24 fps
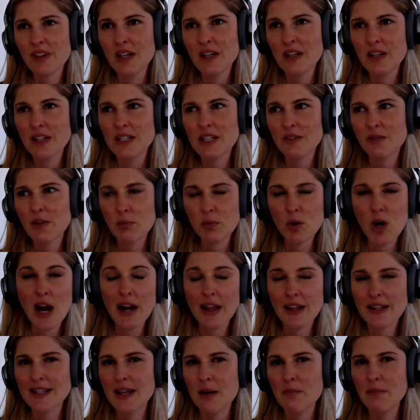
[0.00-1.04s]
different
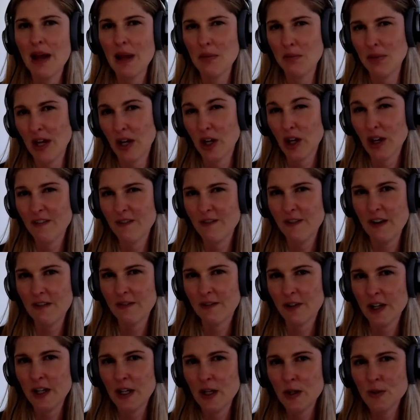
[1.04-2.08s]
products that might be a good fit
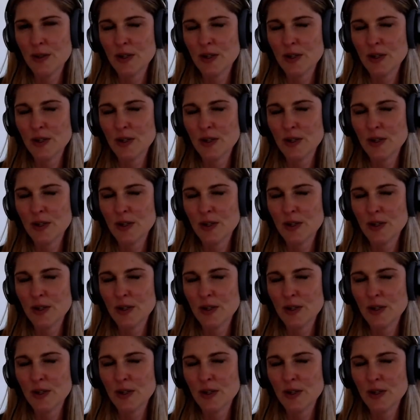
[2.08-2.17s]
for you.